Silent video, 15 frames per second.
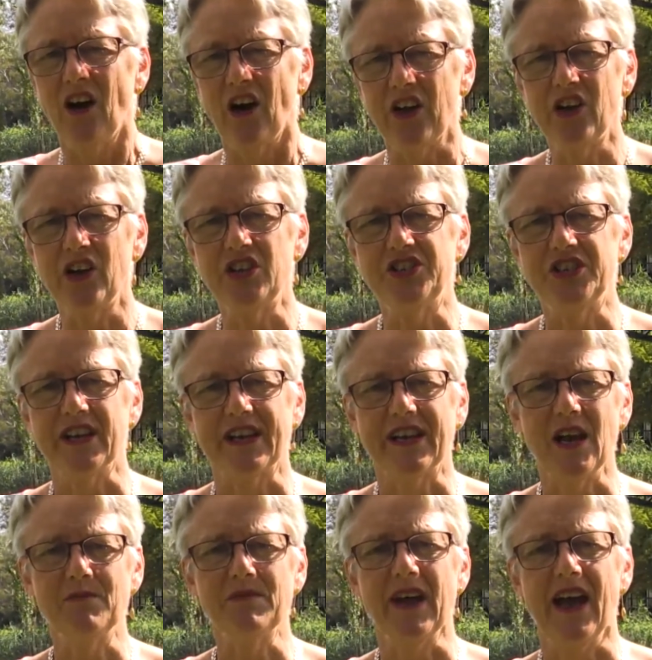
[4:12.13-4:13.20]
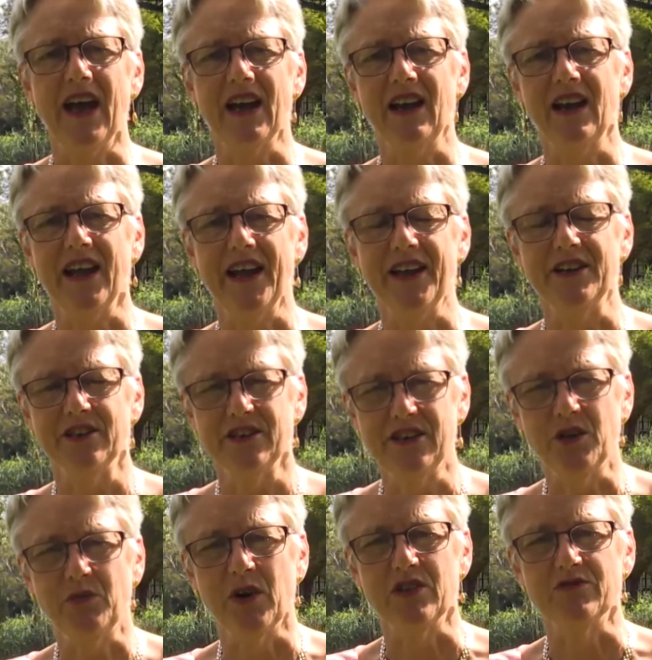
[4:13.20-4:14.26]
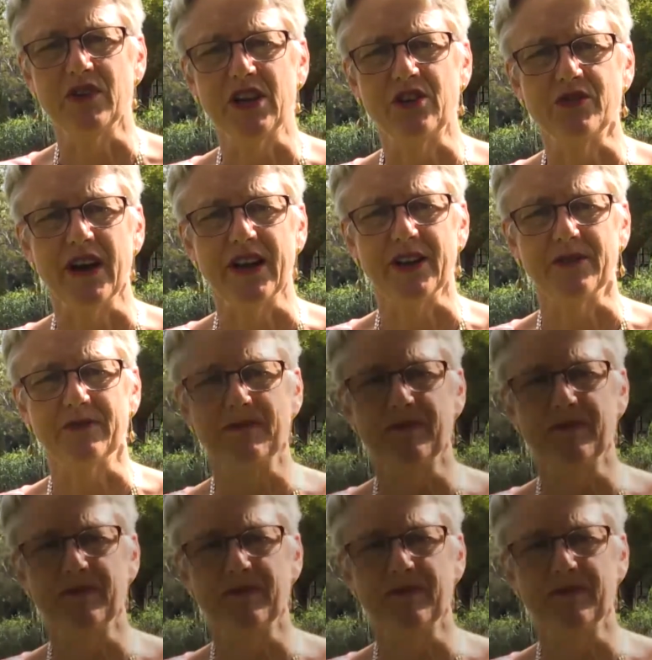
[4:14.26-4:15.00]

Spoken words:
I urge you to come to Adelaide, you won't regret it.